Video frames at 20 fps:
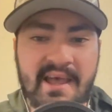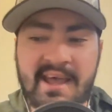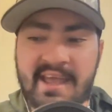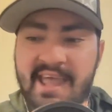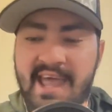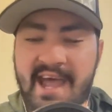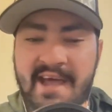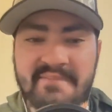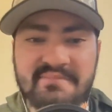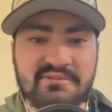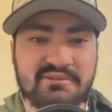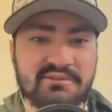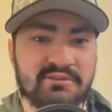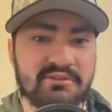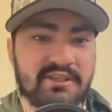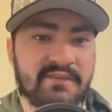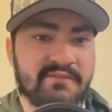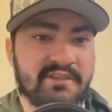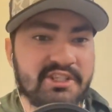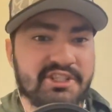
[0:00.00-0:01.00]
I
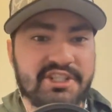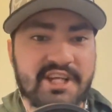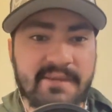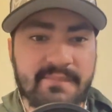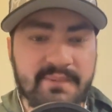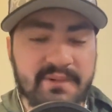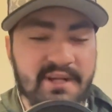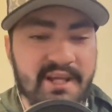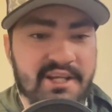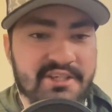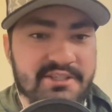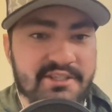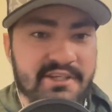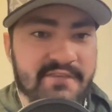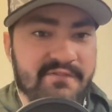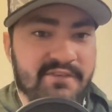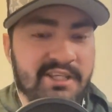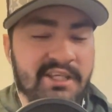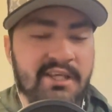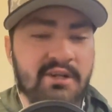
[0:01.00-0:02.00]
absolutely love that. Shaping Nation,
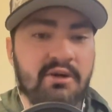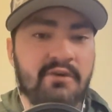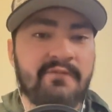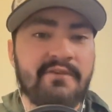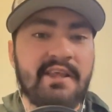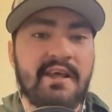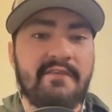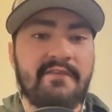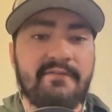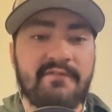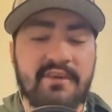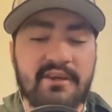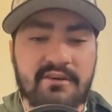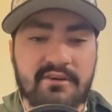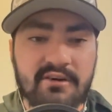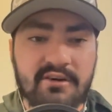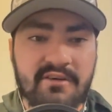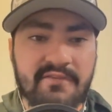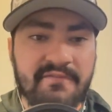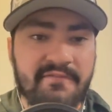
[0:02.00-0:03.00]
if you get over that
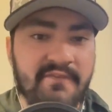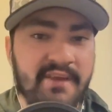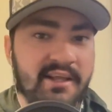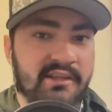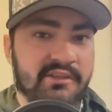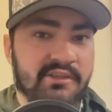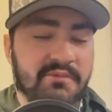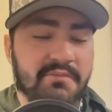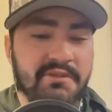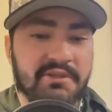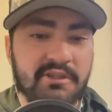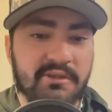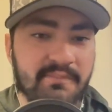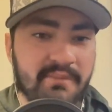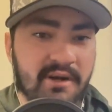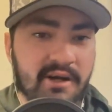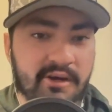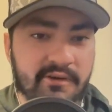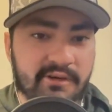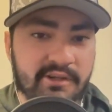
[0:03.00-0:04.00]
fear of failure with your
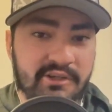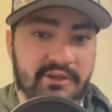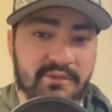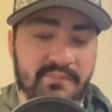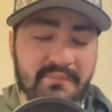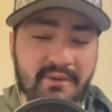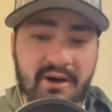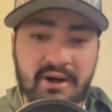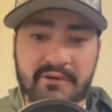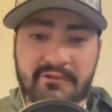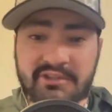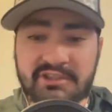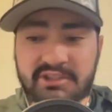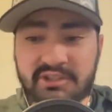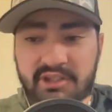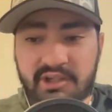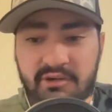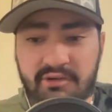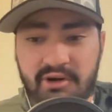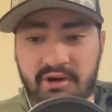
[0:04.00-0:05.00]
pottery is
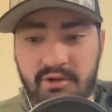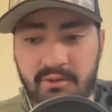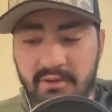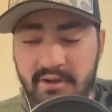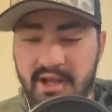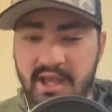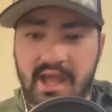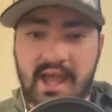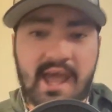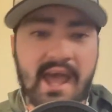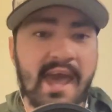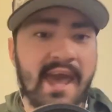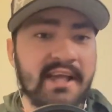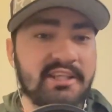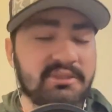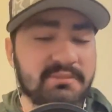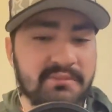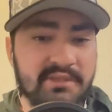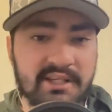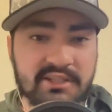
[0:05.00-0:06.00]
going to grow
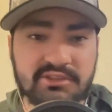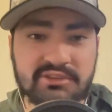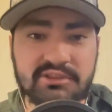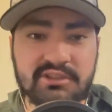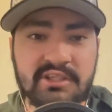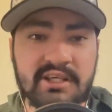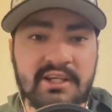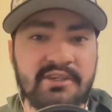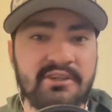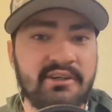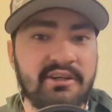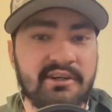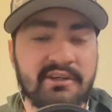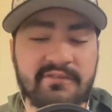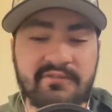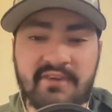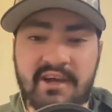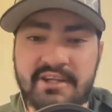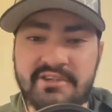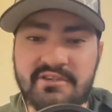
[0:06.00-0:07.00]
exponentially and you're going to
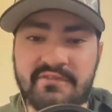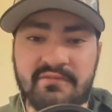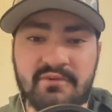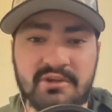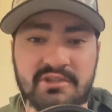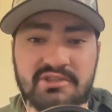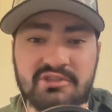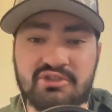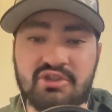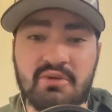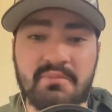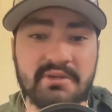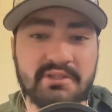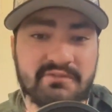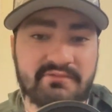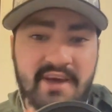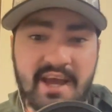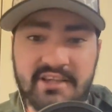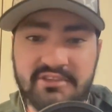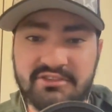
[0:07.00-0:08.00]
find your voice so
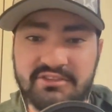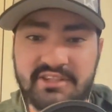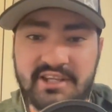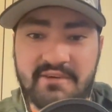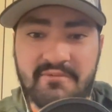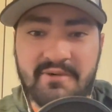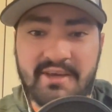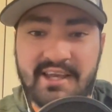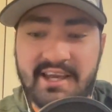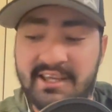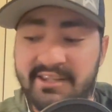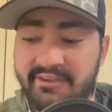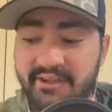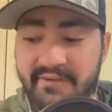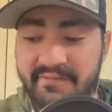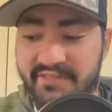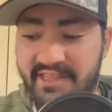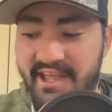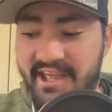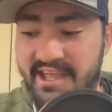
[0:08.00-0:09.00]
much faster that way. I
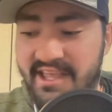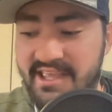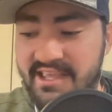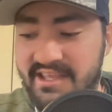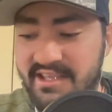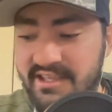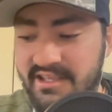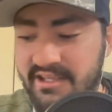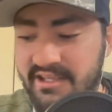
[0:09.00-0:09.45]
love that.